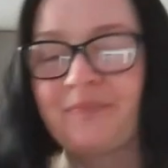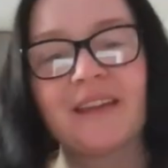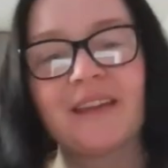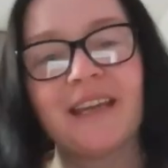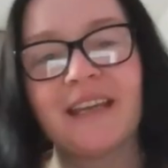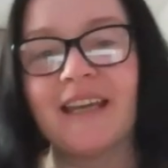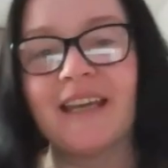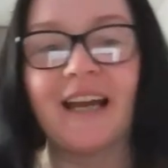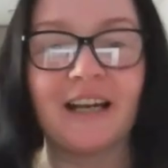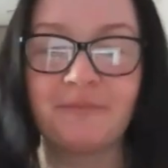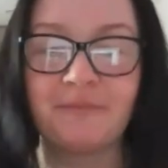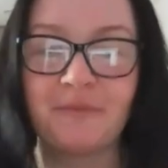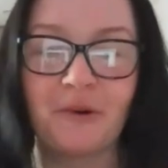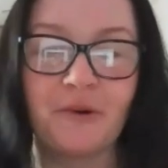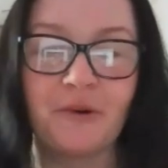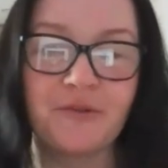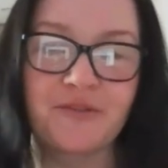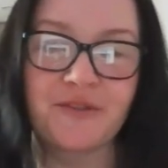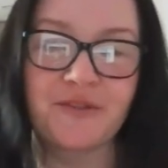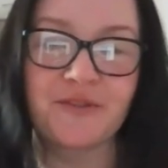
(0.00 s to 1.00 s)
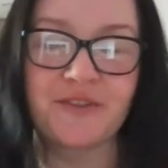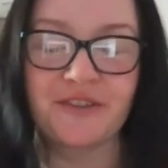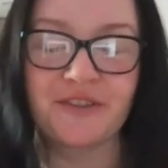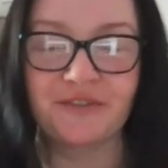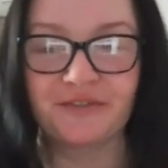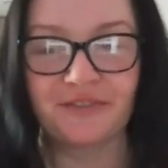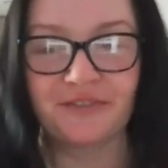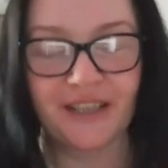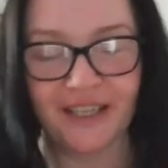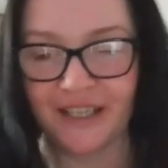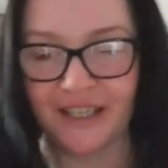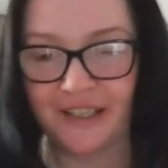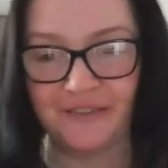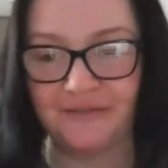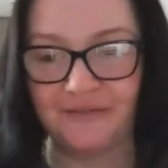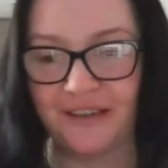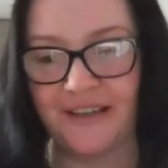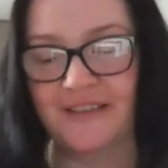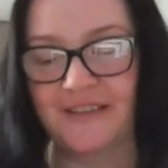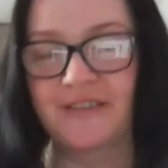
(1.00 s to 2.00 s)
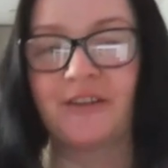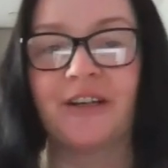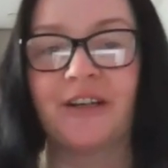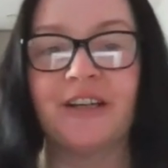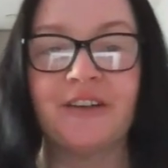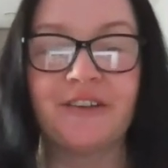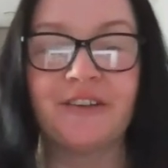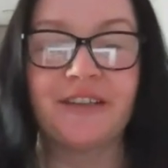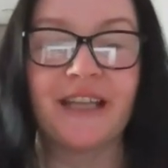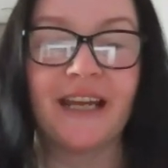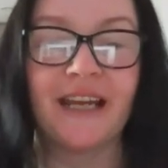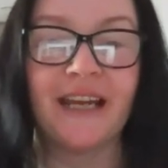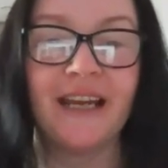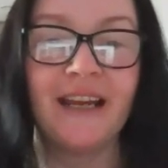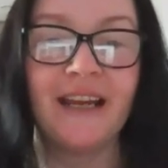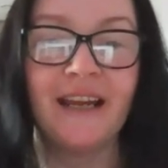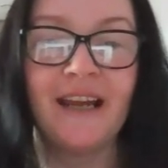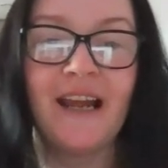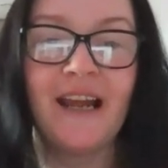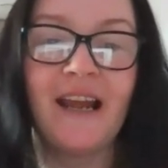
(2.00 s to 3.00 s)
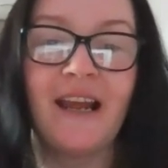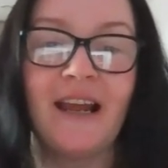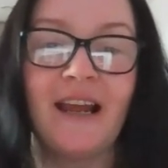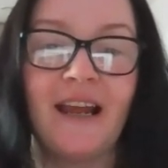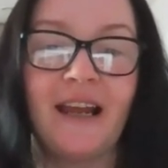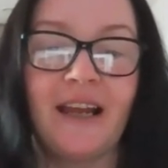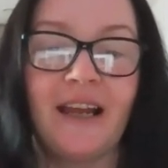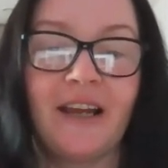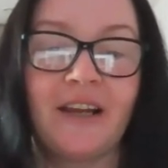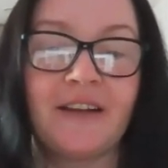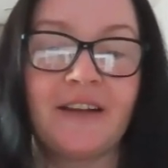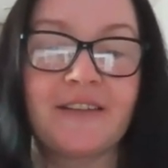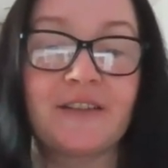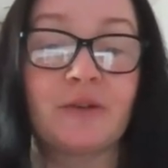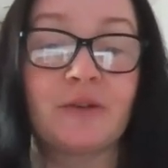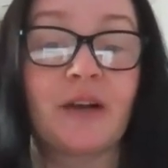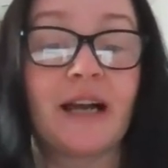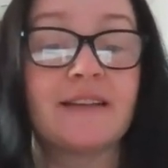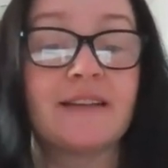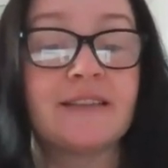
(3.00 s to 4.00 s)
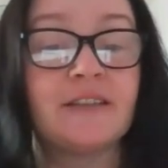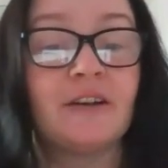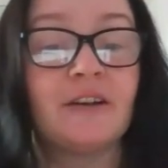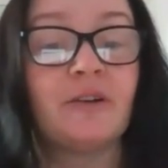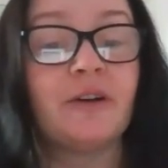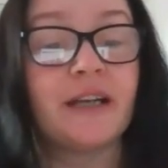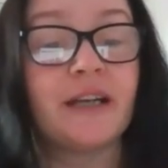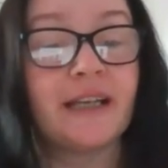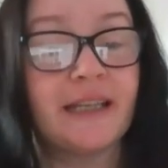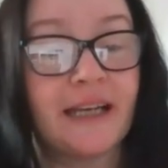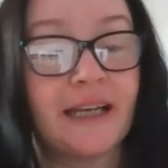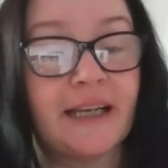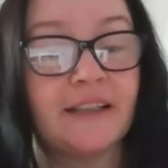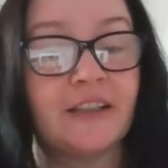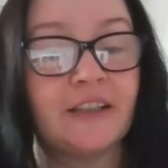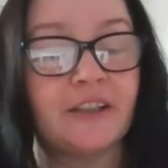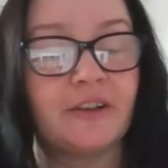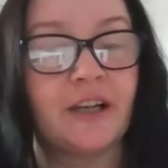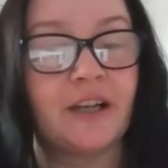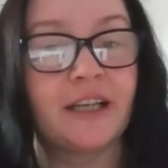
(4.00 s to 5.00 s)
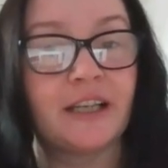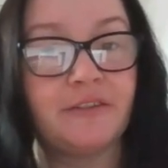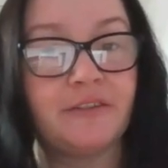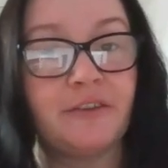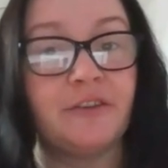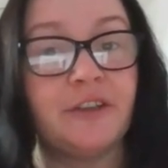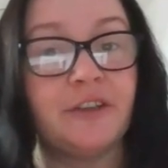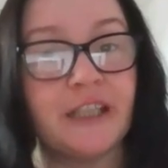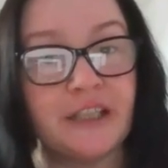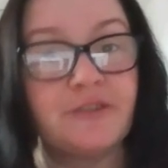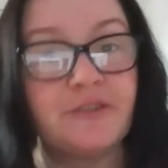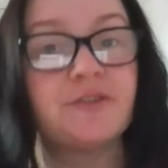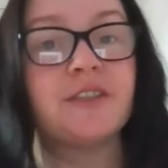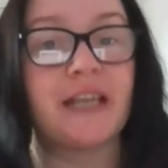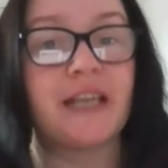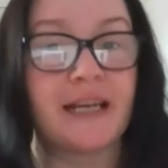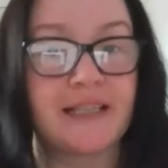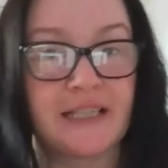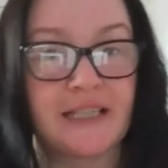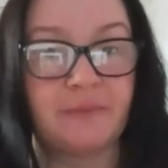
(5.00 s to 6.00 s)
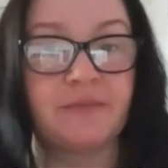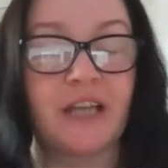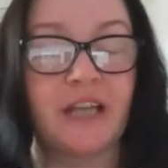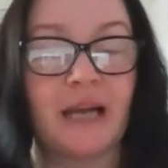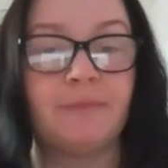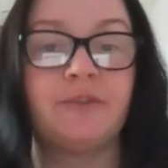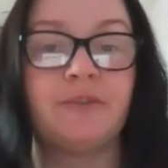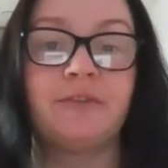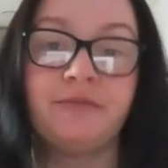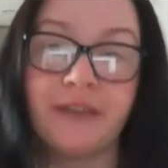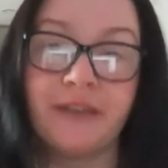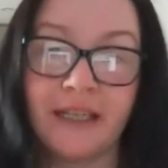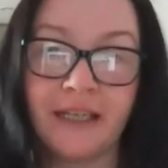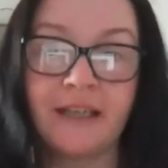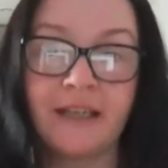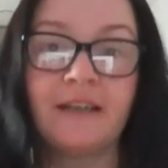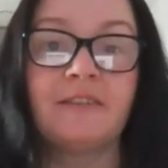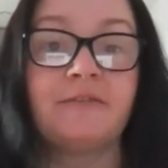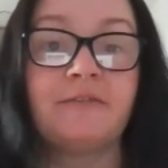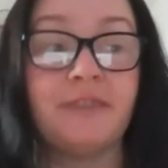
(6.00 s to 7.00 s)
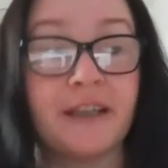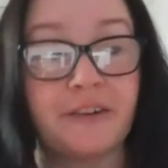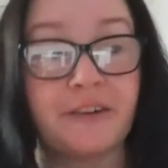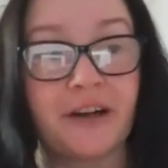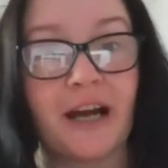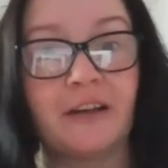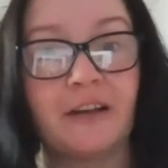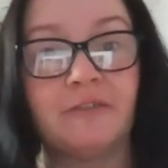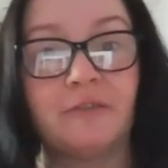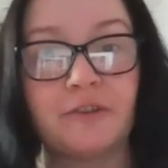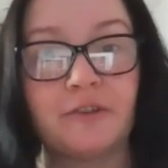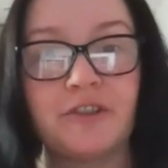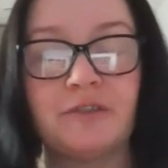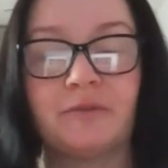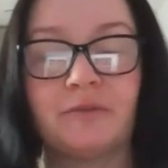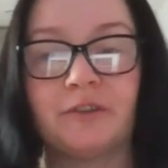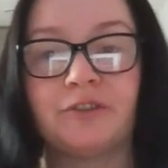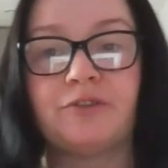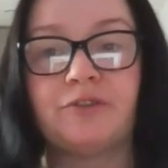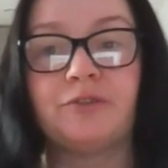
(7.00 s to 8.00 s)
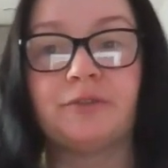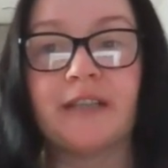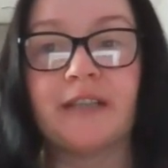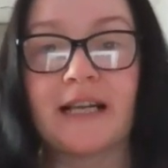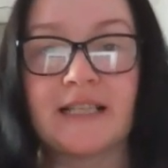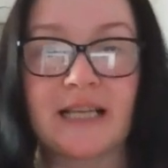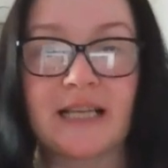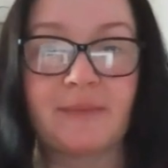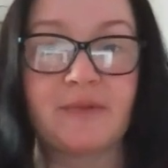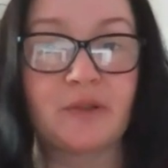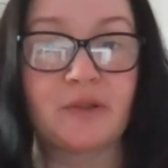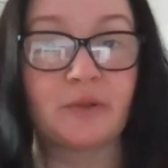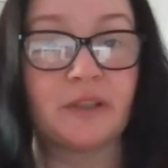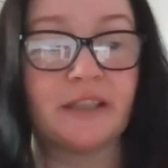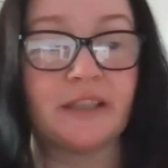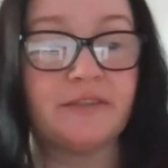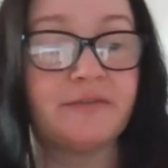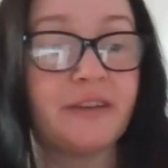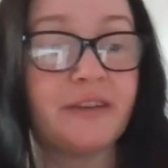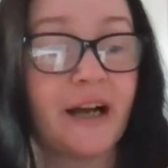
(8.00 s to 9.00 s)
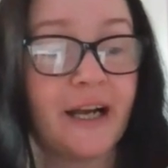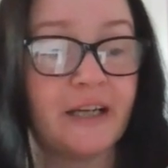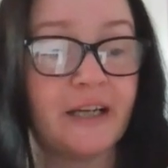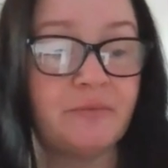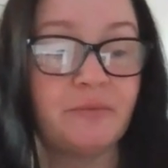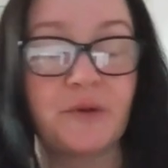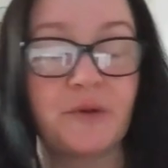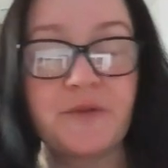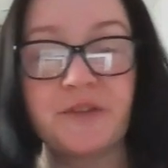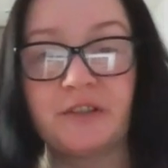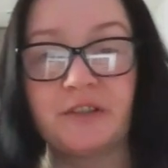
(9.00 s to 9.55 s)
yeah, all sorts of things going on there. So guys, again, like if you need to take some time to figure out what you want to do, that's absolutely fine. Most